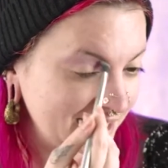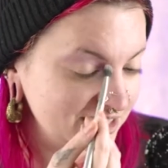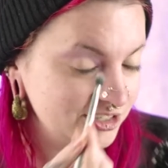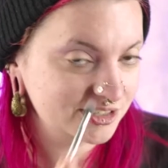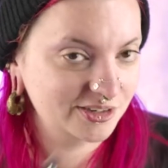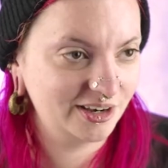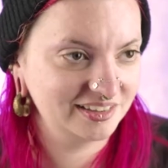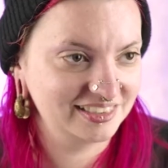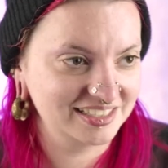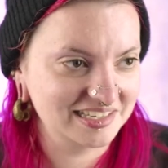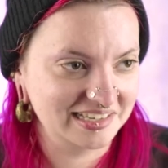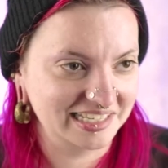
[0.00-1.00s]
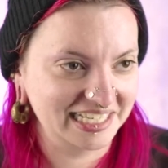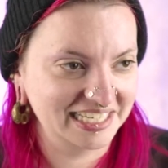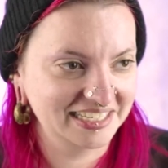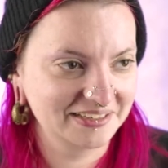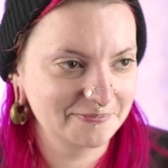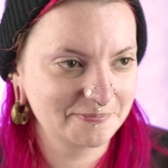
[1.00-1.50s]
I just got this,
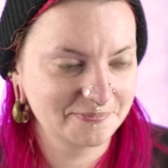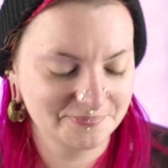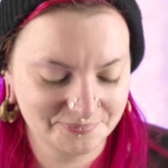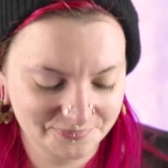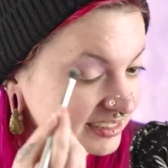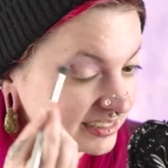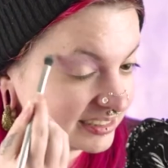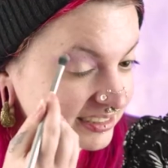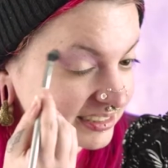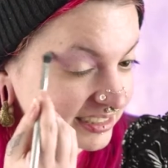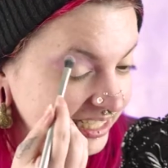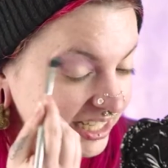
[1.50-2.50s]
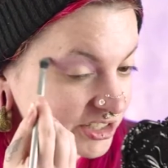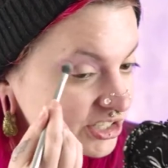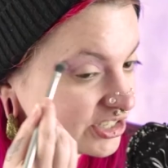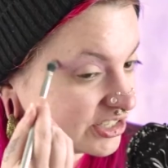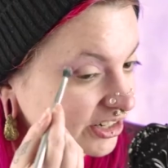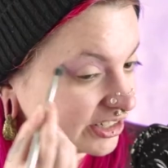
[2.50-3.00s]
like, it
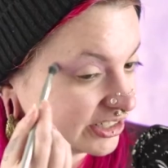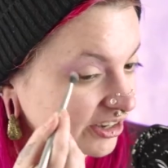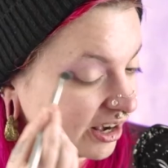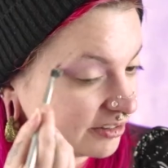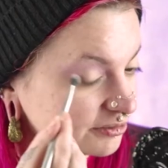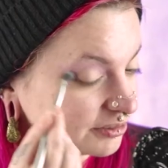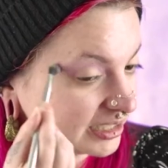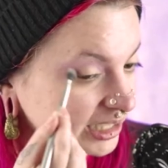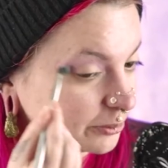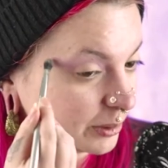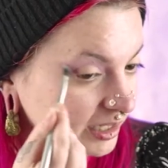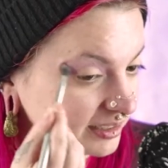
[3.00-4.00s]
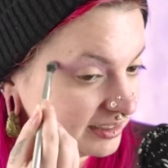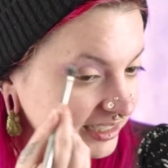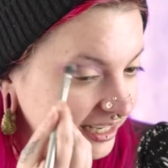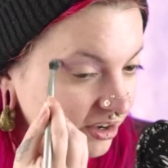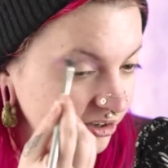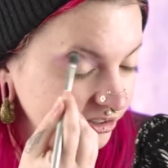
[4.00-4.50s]
just started off really well,
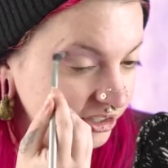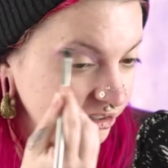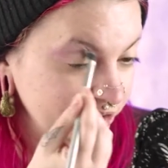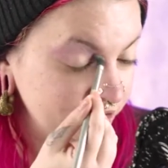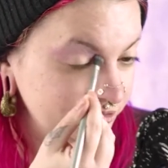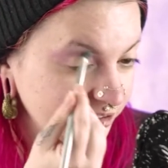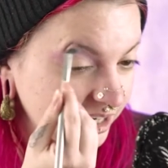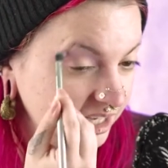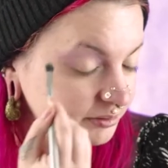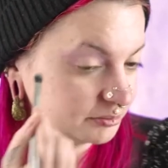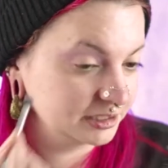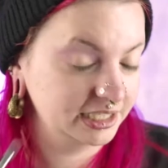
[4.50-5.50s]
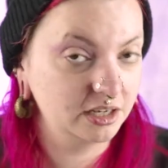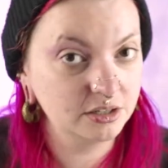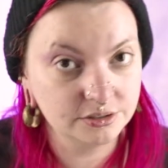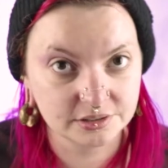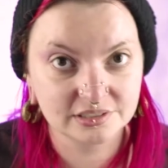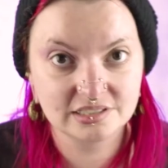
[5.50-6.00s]
like, on a good vibe. I'm like,
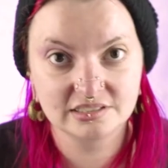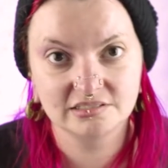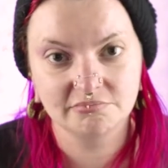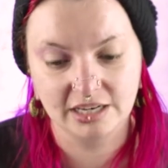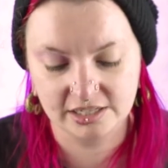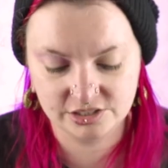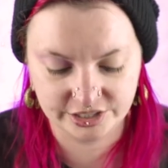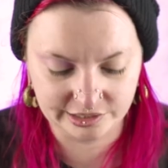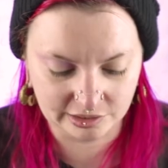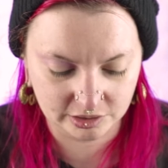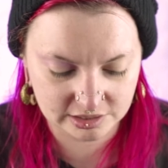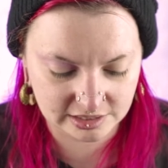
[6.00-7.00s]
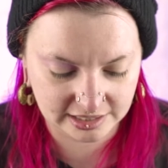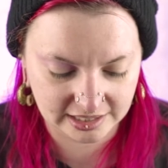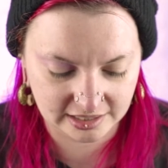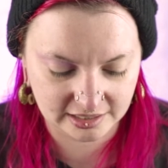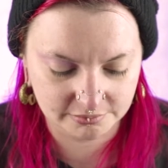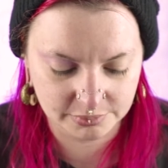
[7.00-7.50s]
oh, this actually looks like
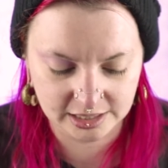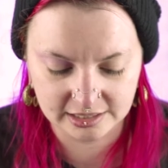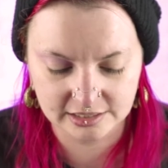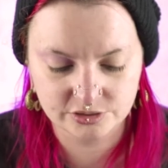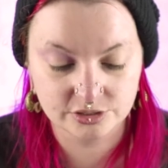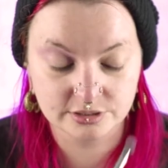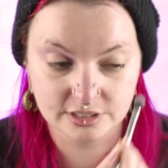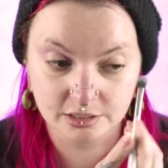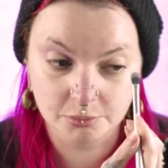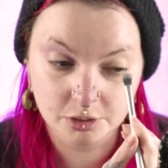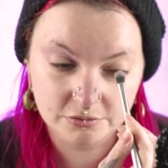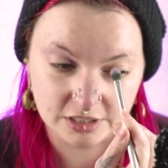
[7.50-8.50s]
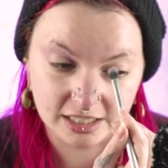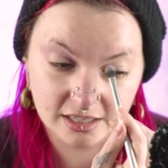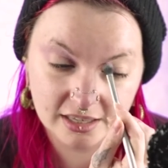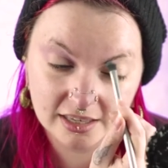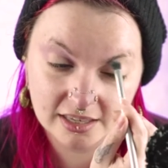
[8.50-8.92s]
it can be an interesting movie.